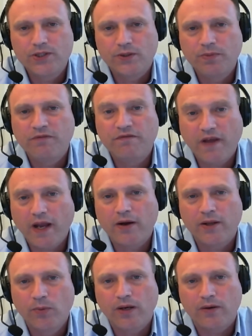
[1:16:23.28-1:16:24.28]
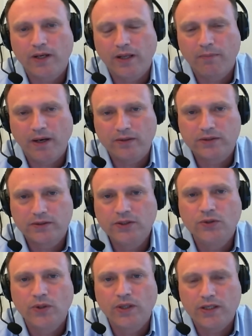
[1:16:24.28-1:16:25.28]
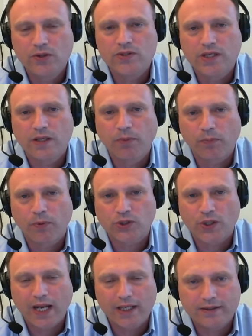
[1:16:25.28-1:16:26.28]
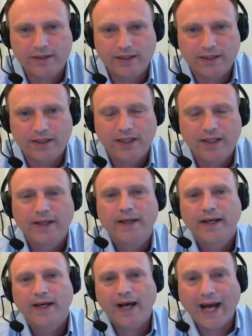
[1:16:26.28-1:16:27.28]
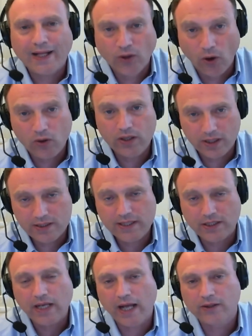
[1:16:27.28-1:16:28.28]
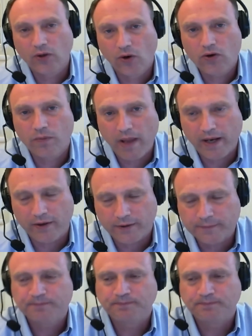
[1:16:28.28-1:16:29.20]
be very wary about using proportionality ad hoc in such an ad hoc manner.